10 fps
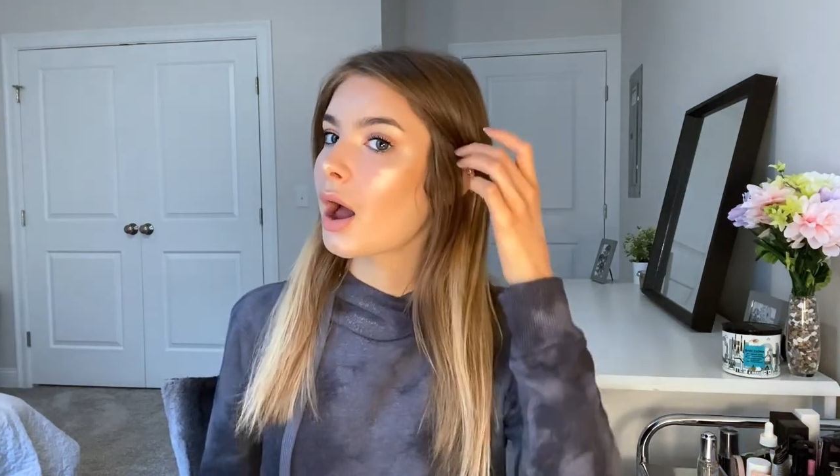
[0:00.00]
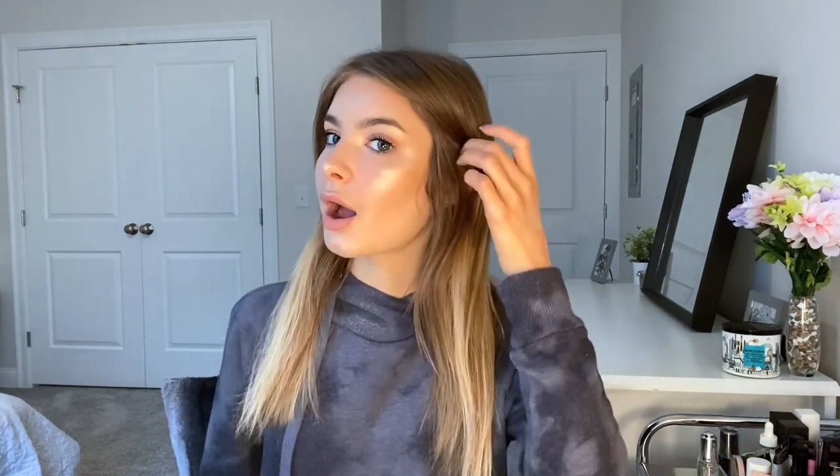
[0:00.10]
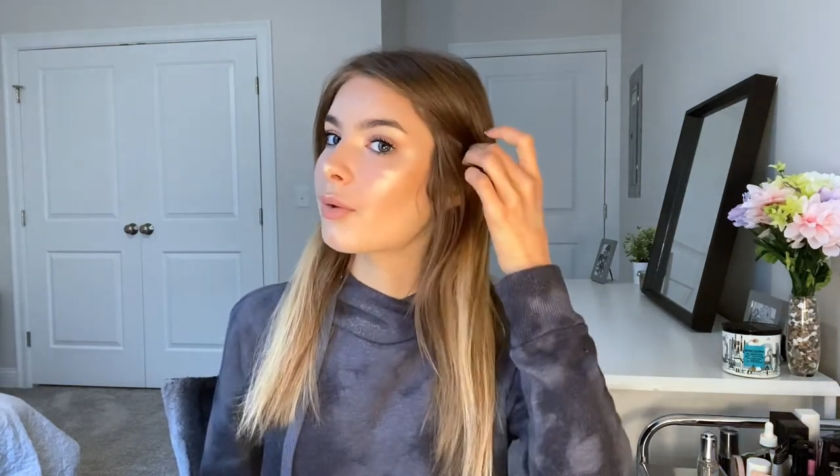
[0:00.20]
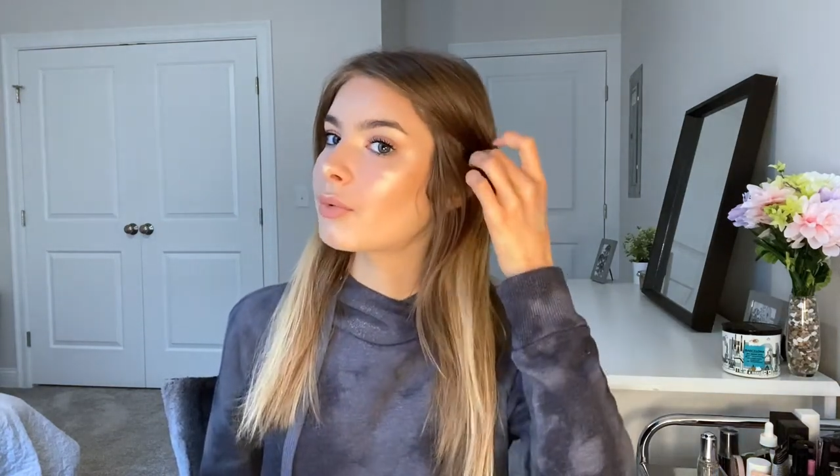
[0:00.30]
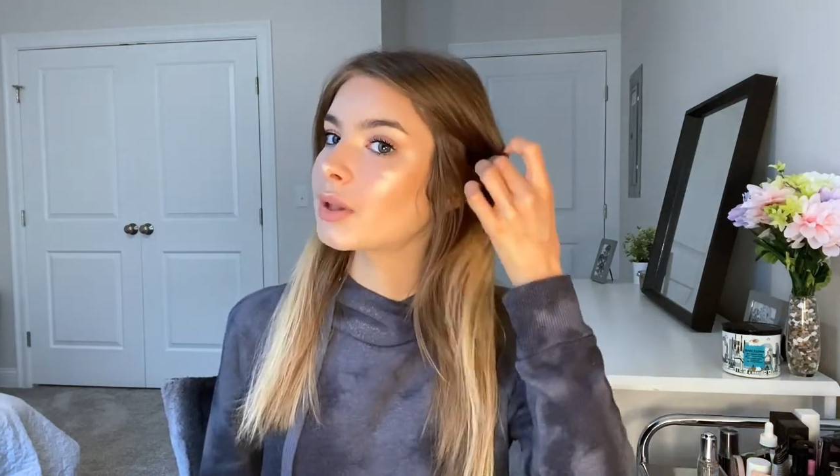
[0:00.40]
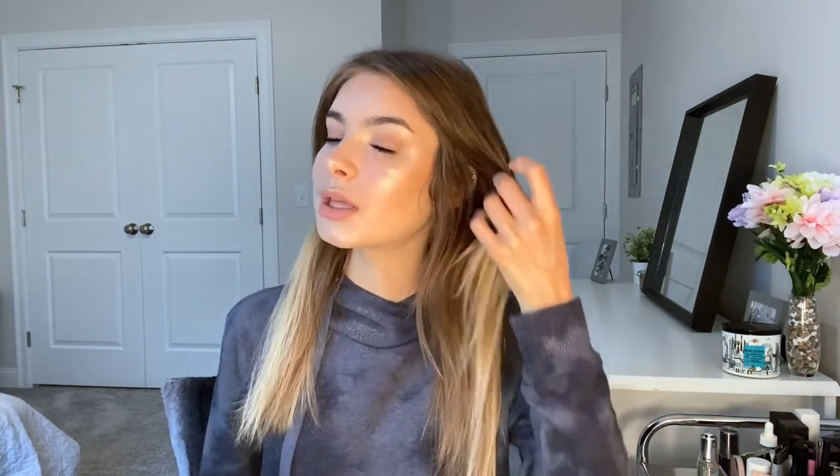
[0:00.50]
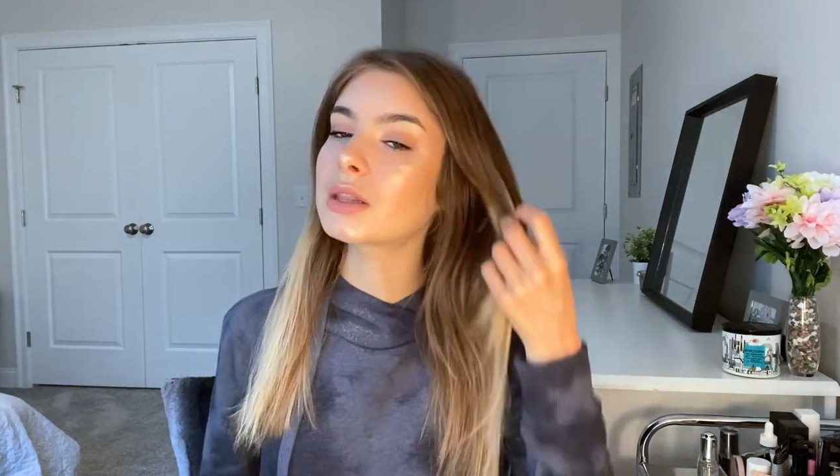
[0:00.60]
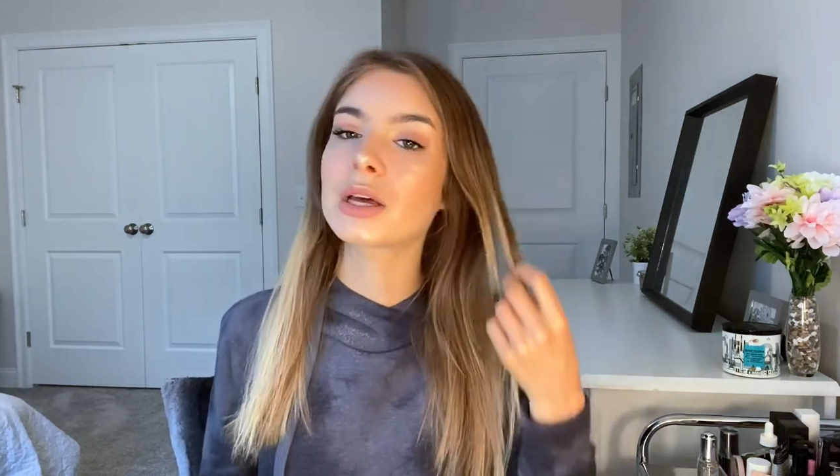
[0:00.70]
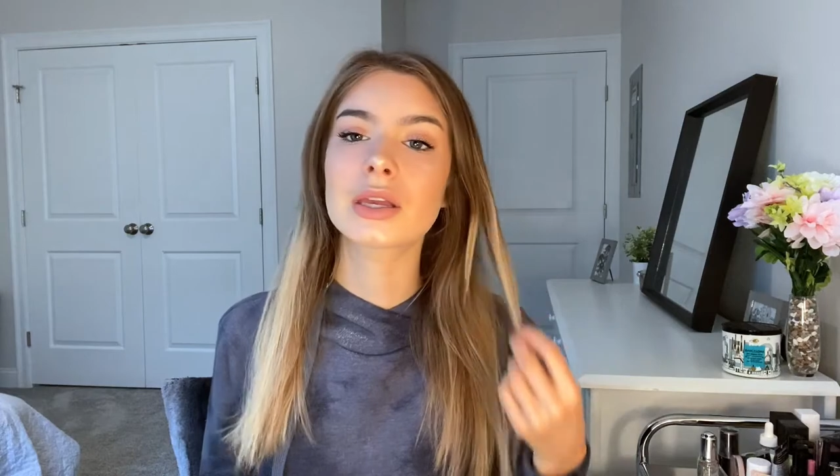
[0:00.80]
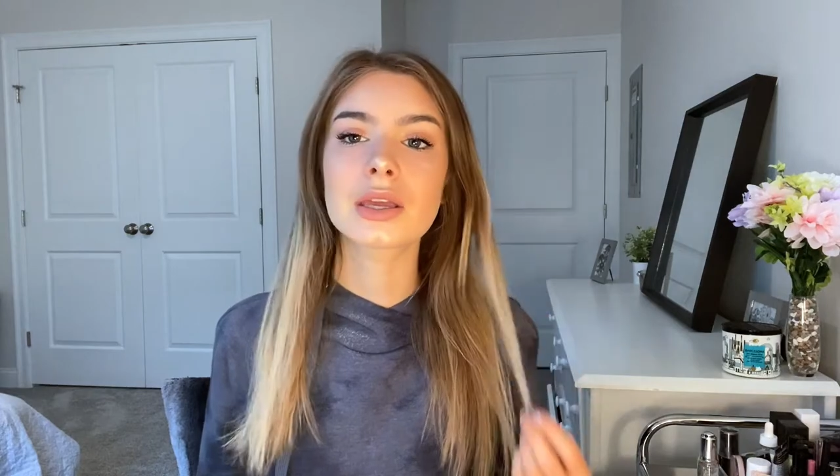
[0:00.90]
I really
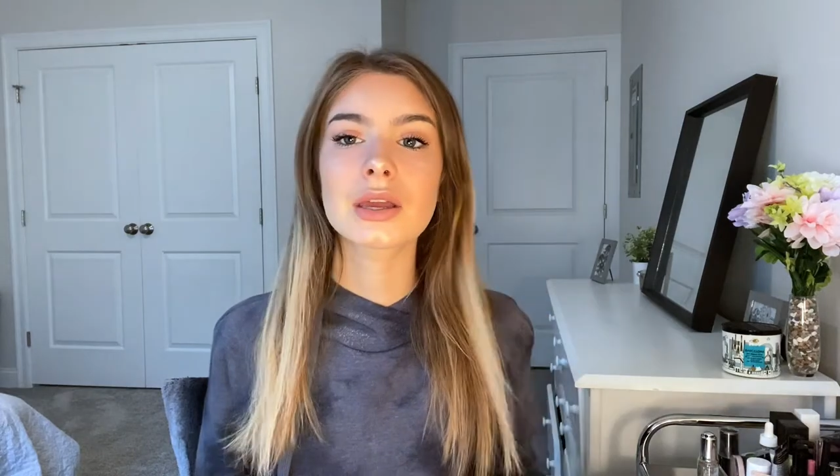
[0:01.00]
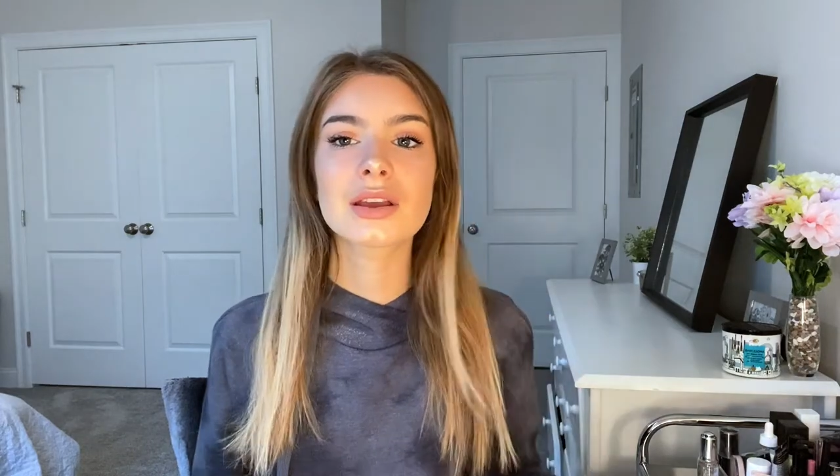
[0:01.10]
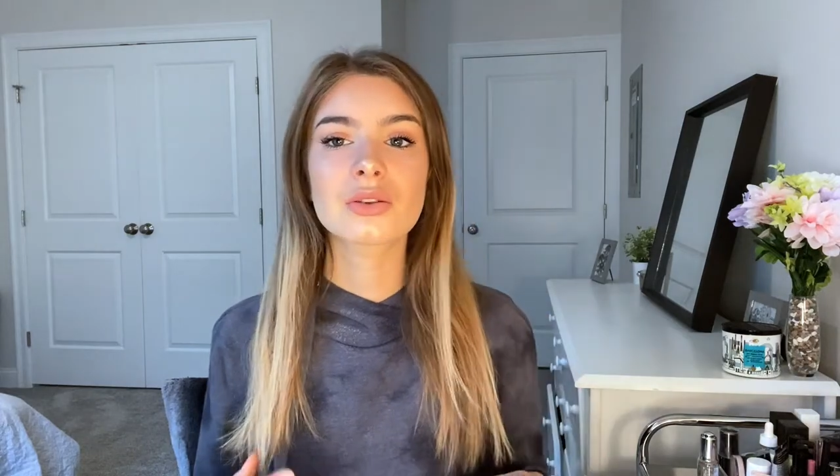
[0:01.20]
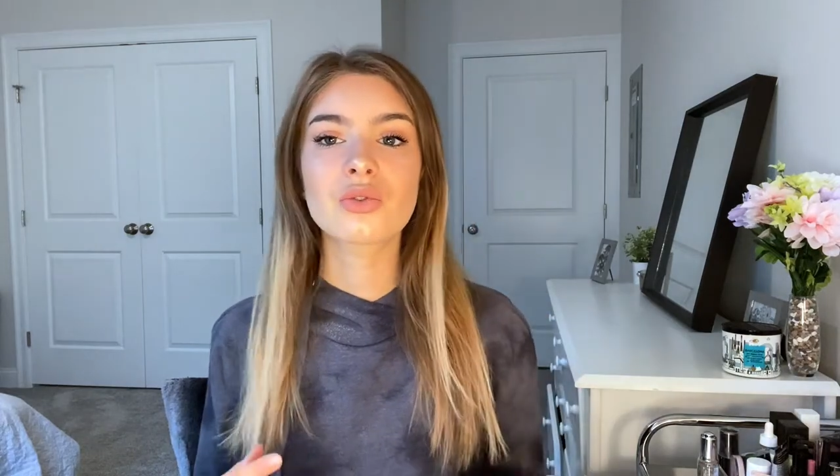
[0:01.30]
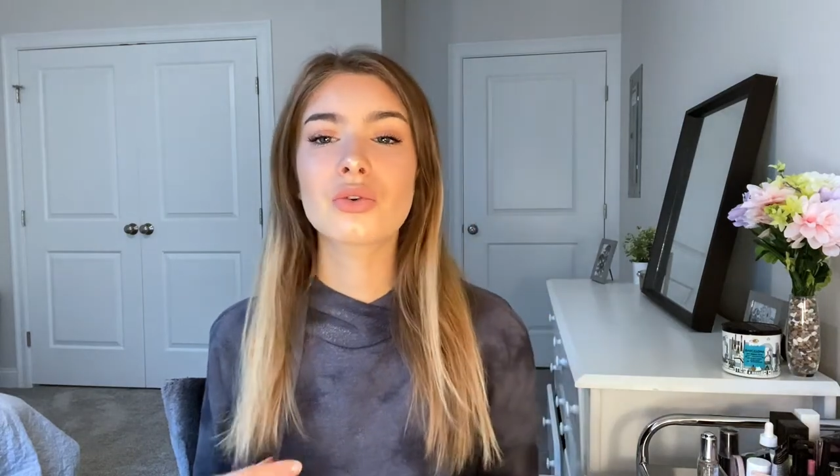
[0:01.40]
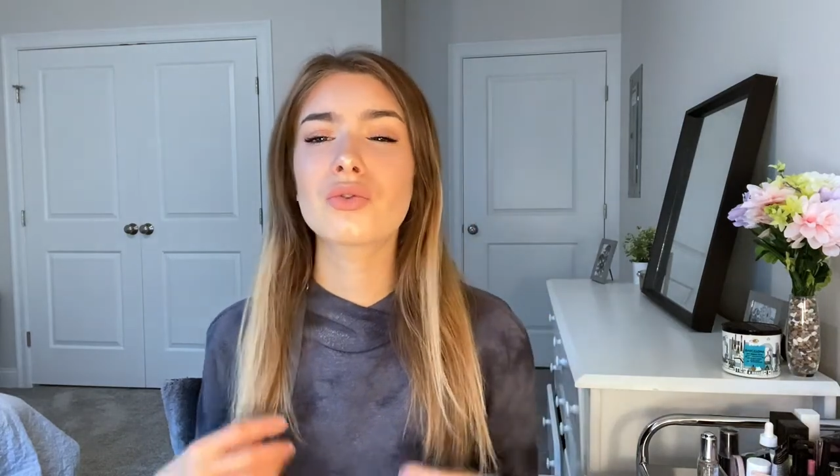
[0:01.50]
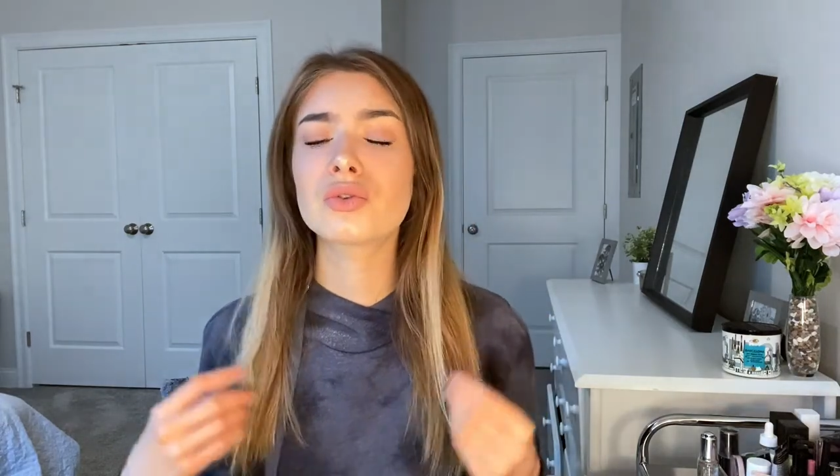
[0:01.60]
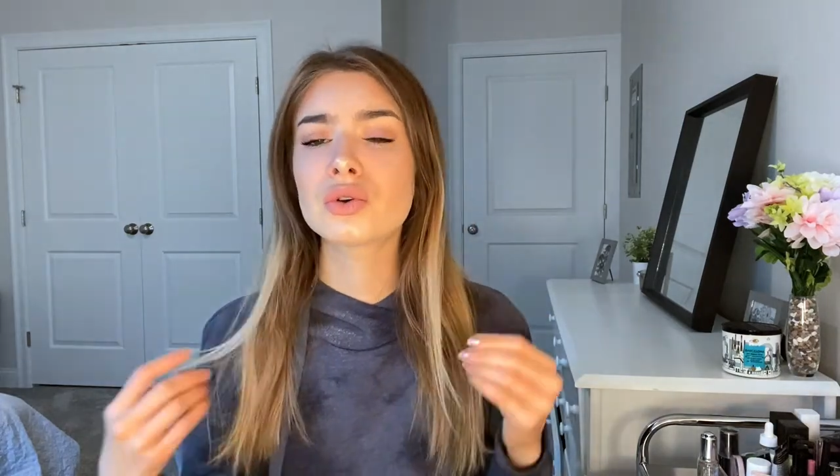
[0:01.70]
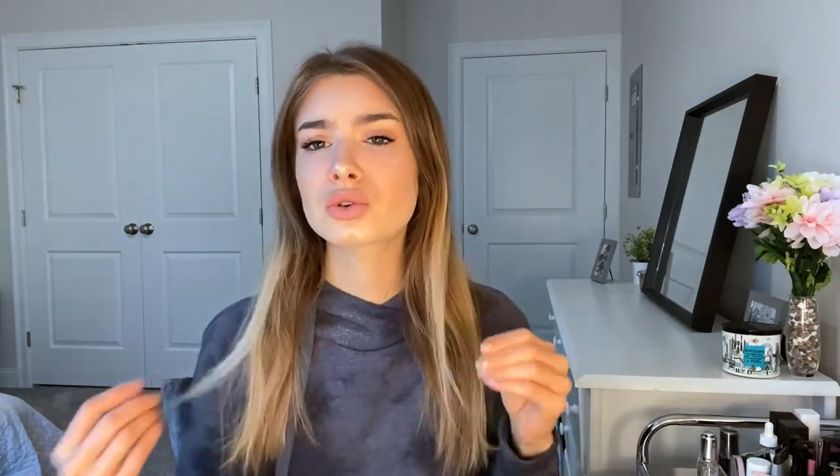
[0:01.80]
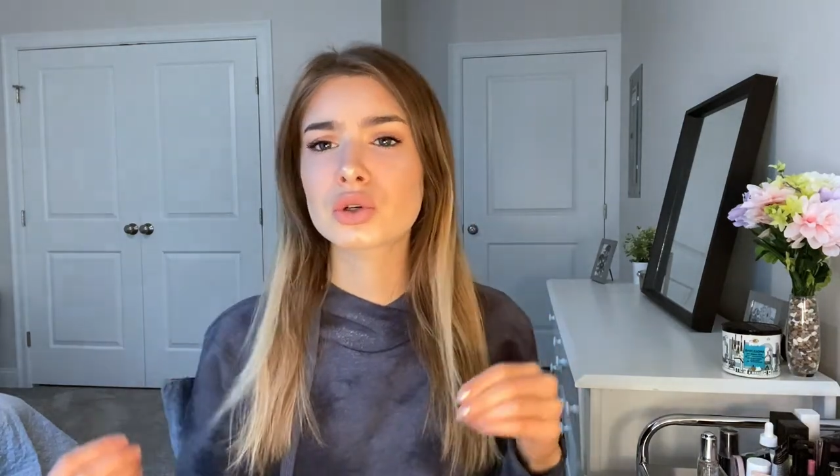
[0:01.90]
like it. It's full of
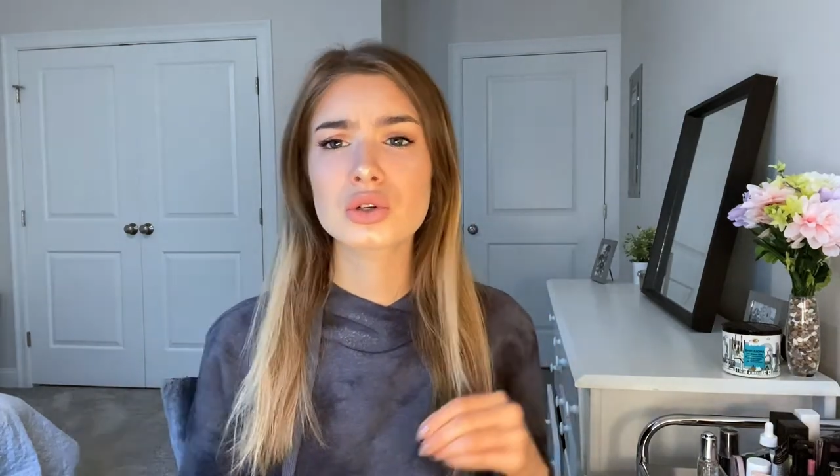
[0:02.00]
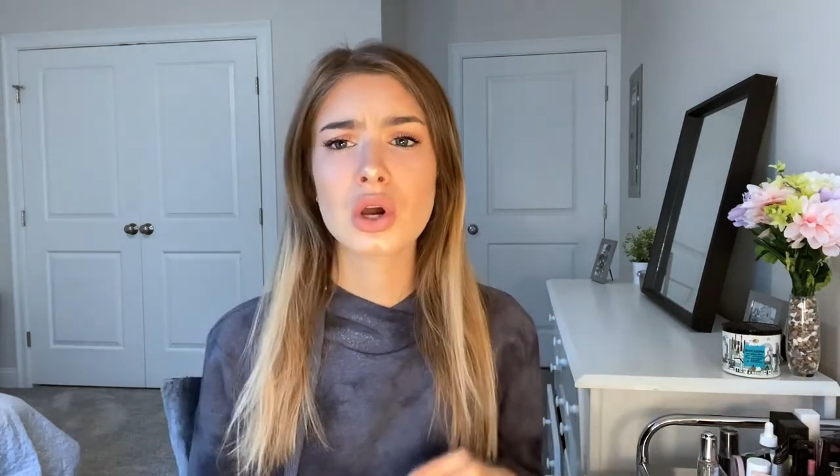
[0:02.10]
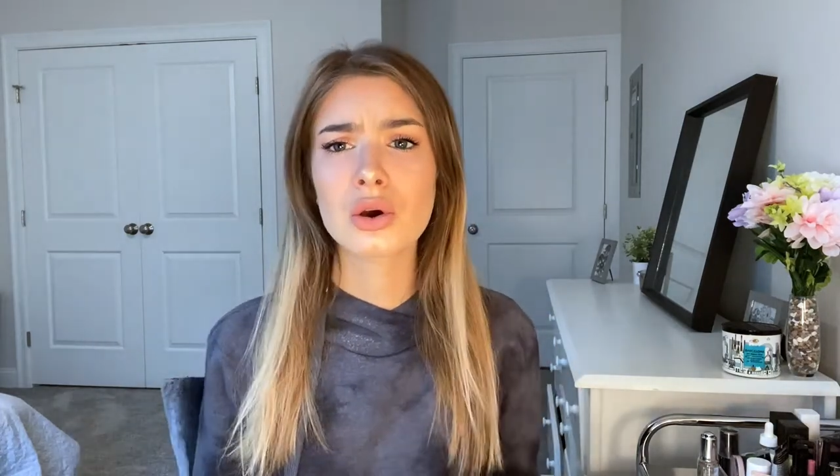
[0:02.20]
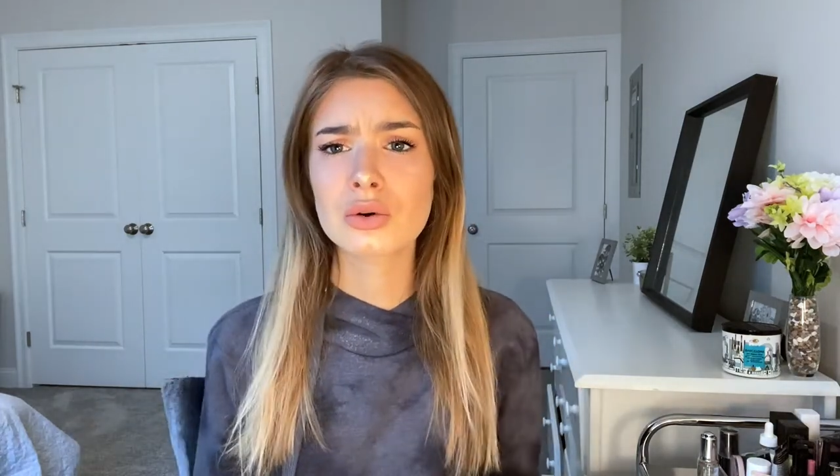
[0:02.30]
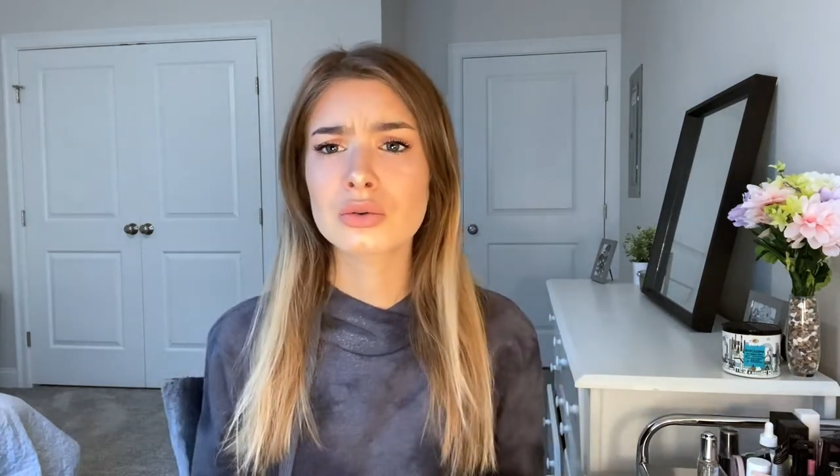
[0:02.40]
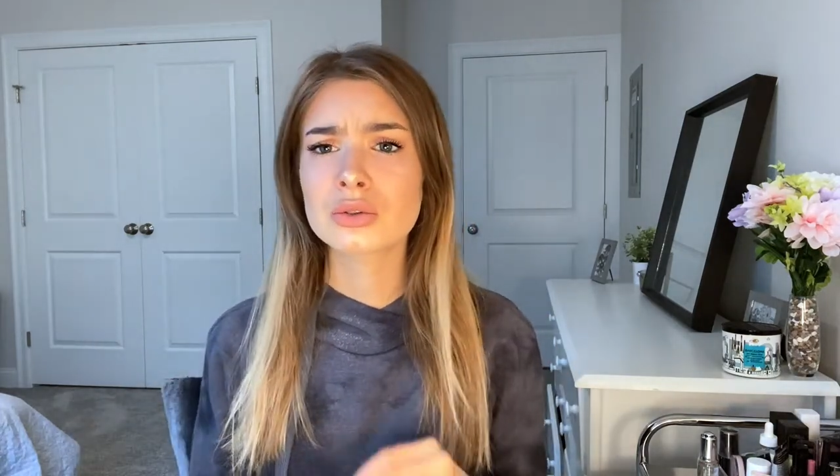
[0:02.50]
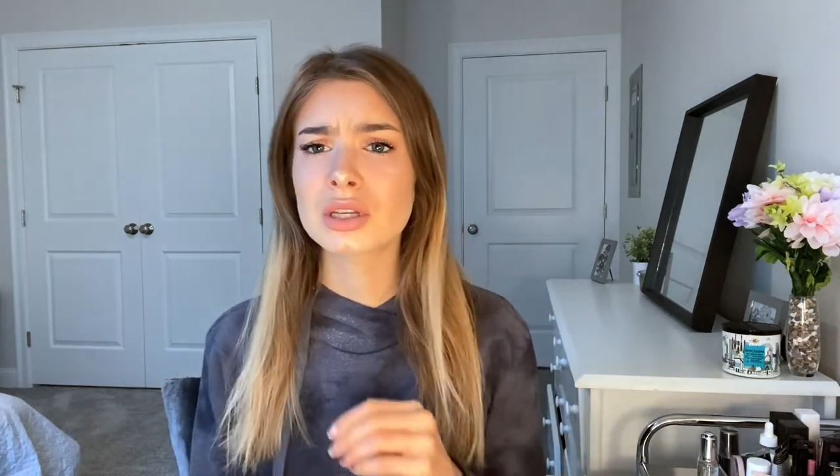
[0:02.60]
neutral tones.